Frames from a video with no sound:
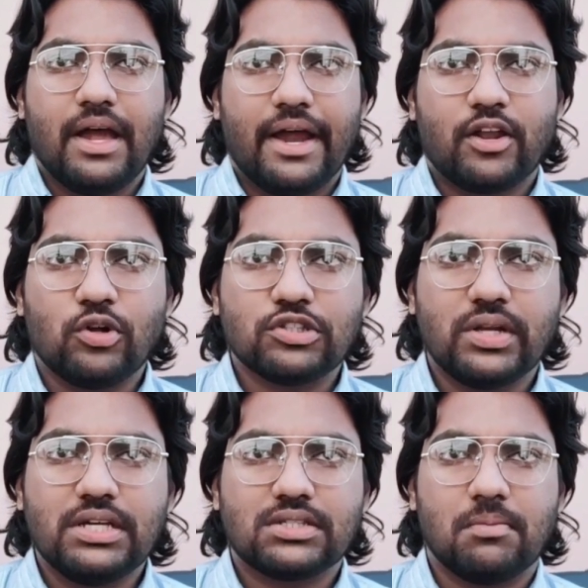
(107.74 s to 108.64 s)
It also
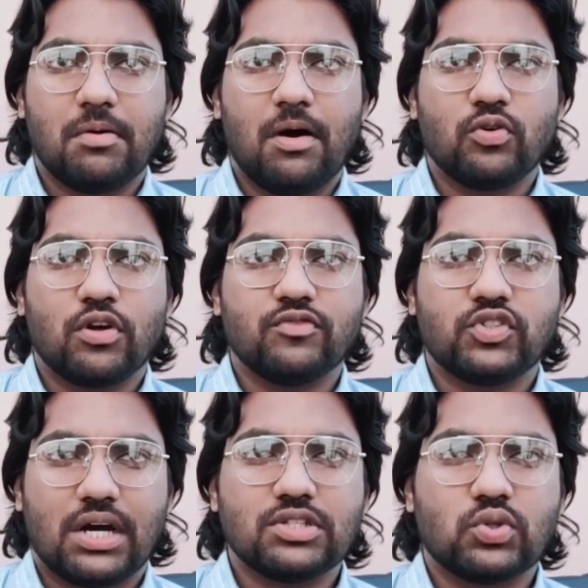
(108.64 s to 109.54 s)
needs some amount of
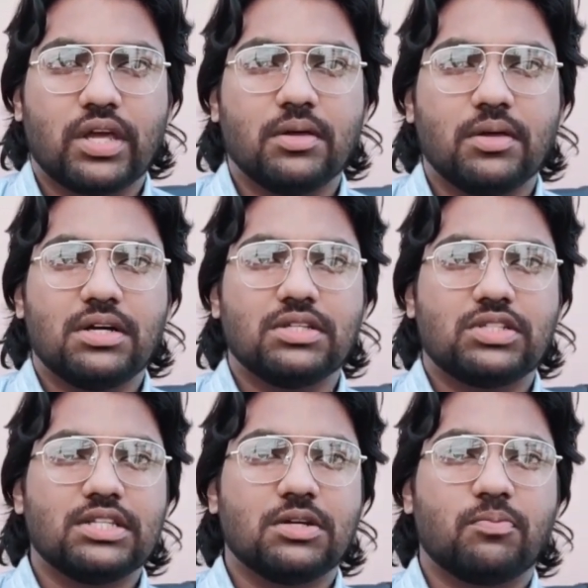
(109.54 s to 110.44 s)
charge to keep the
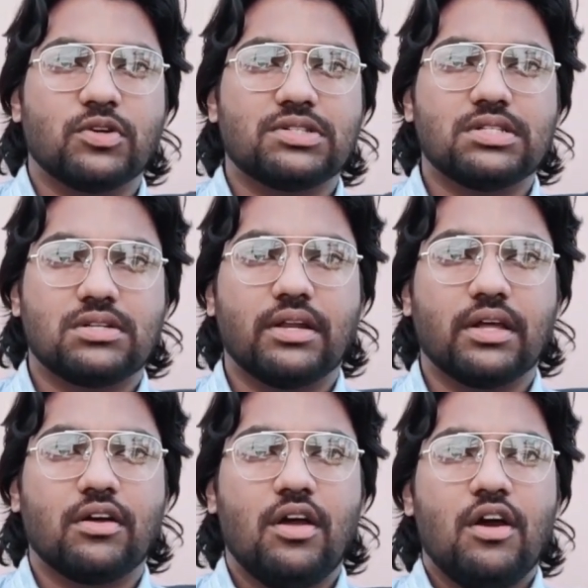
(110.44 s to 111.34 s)
charging process
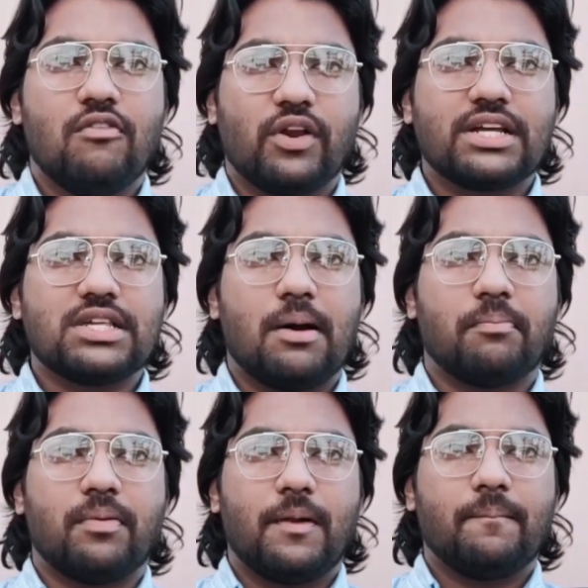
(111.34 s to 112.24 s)
running. For
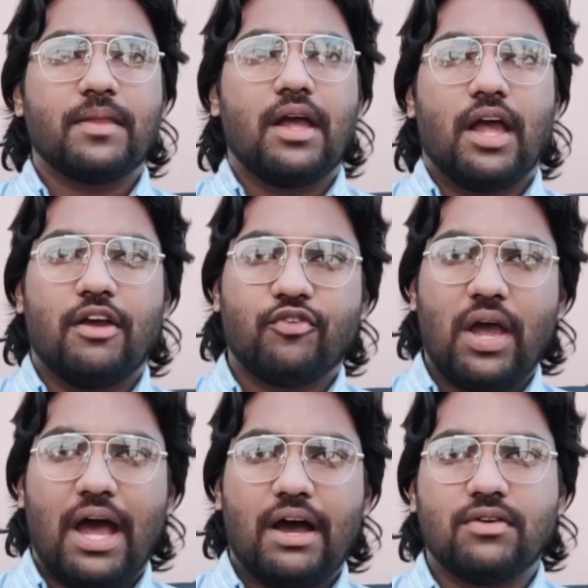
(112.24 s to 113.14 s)
example, if you
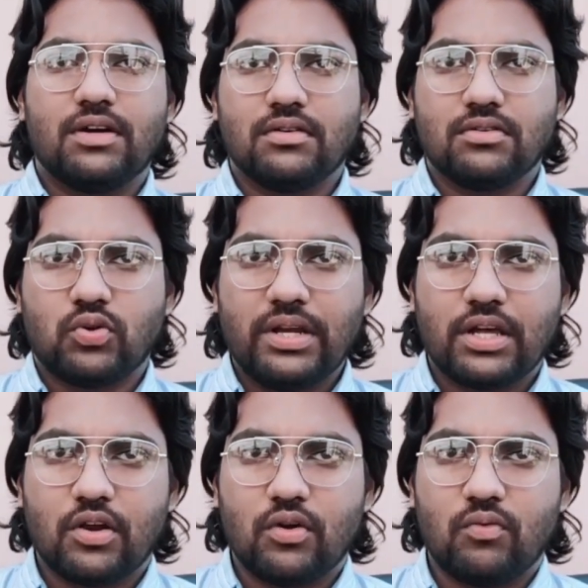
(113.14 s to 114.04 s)
have a 20
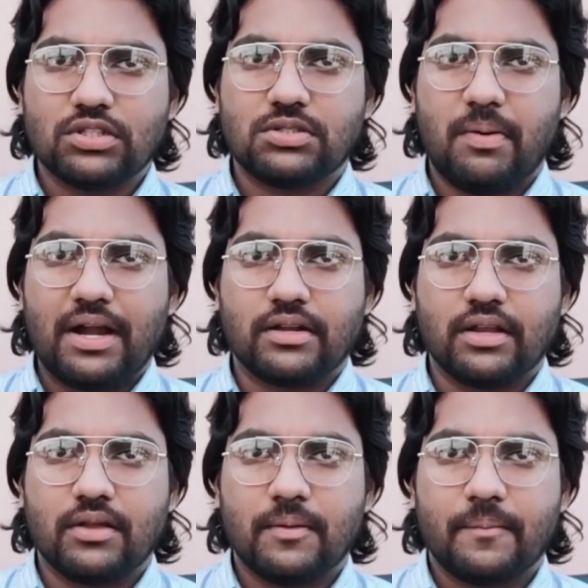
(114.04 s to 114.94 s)
kilowatts
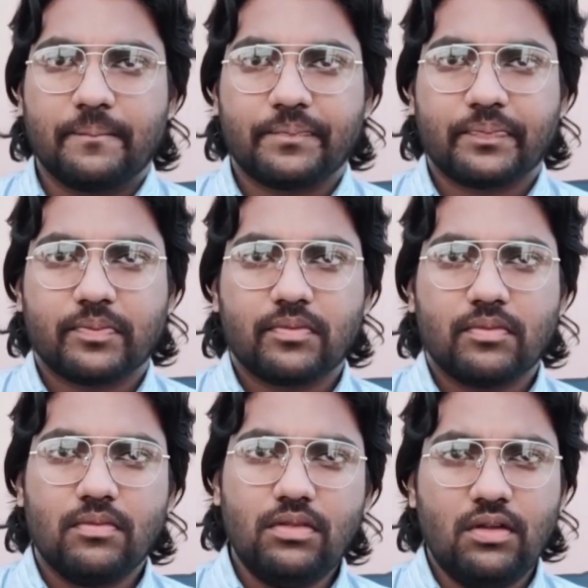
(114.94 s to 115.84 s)
battery
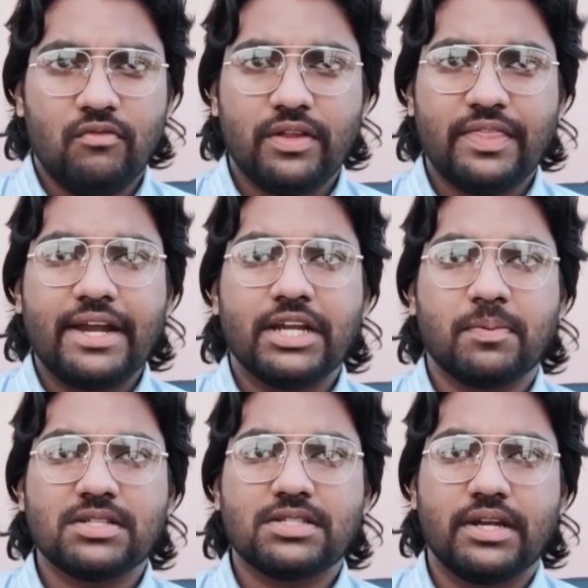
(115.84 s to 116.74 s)
with
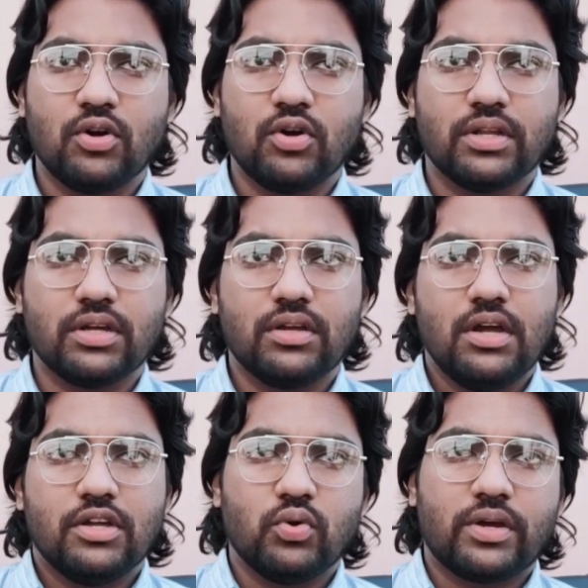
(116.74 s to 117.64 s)
90% DOD,
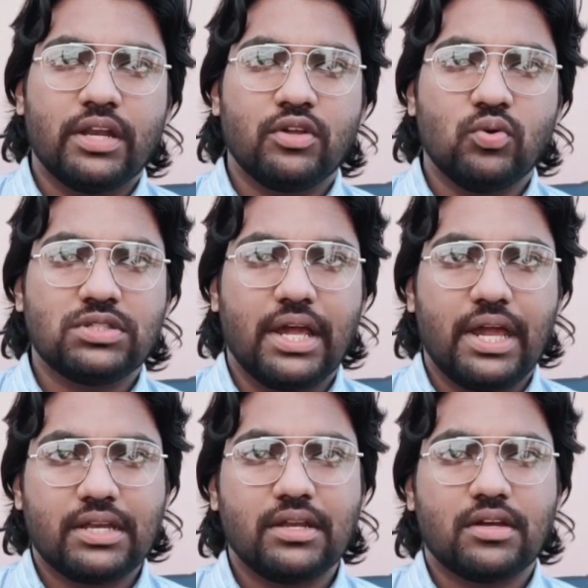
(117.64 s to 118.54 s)
you can use
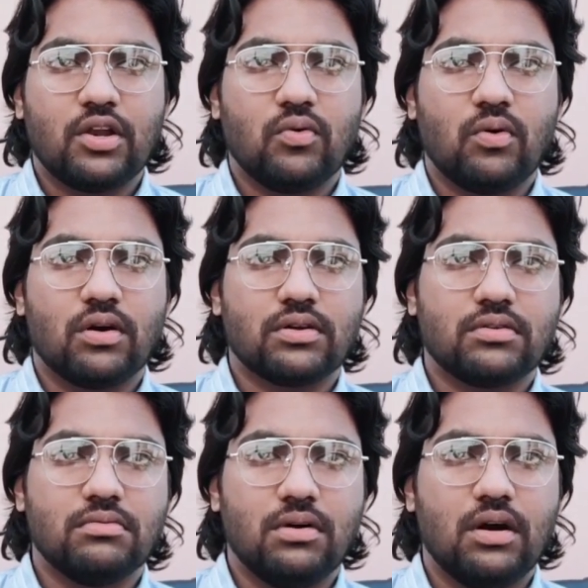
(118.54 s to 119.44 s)
18 kilowatt
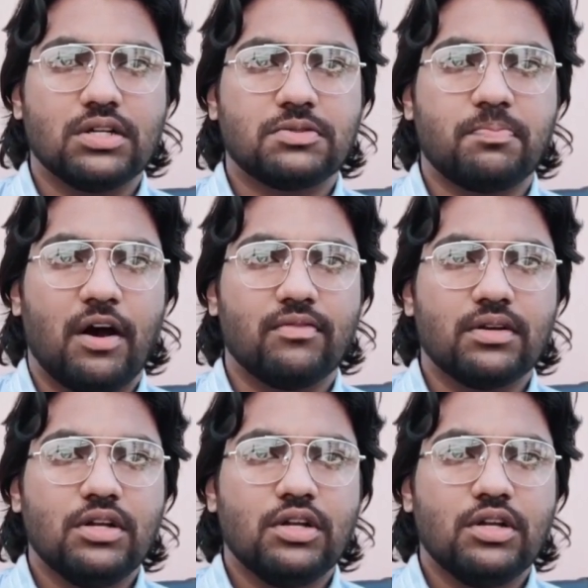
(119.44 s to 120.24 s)
hertz power.